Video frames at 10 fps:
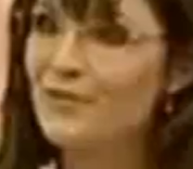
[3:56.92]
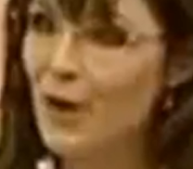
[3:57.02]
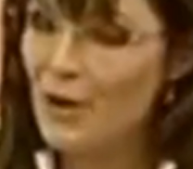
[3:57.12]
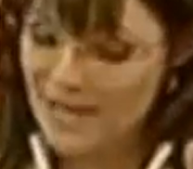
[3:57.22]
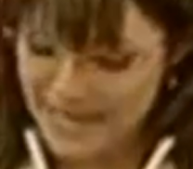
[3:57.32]
of
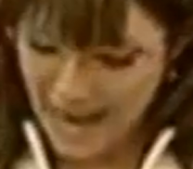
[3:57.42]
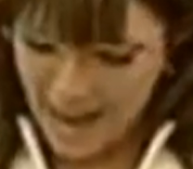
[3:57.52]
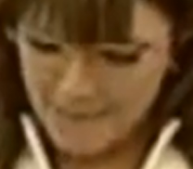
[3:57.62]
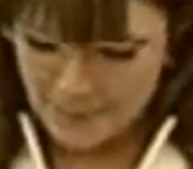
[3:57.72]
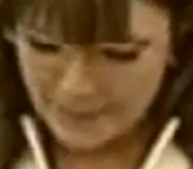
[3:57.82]
crony
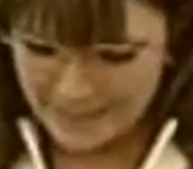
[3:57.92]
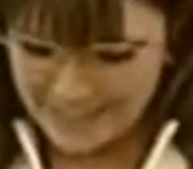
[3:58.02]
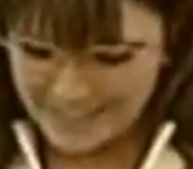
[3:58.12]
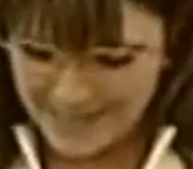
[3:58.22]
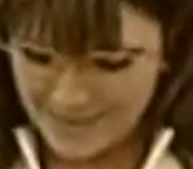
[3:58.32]

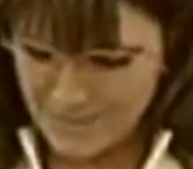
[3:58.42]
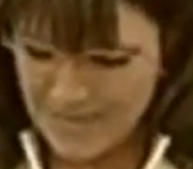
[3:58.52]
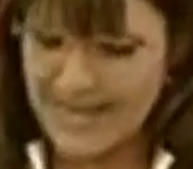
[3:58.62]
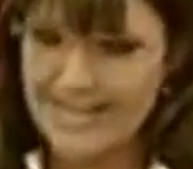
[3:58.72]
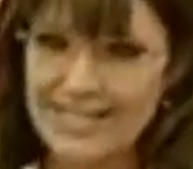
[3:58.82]
capitalism,
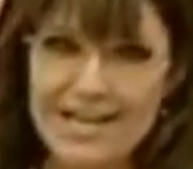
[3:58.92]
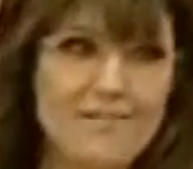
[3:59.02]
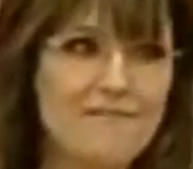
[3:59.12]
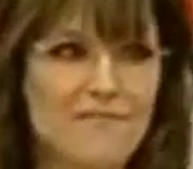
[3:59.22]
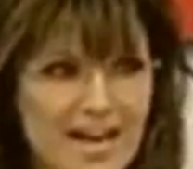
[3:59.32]
because
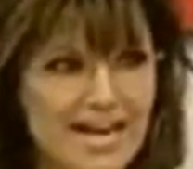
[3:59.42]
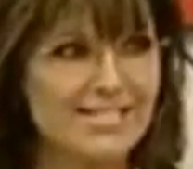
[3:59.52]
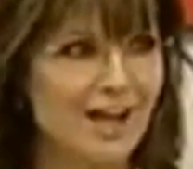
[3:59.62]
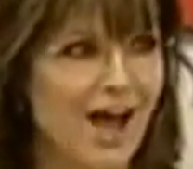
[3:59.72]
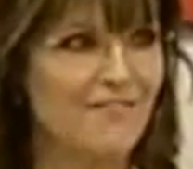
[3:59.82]
it
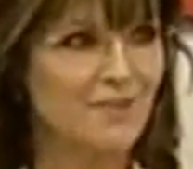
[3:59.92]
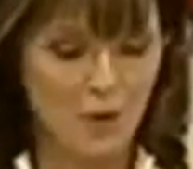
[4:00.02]
feeds off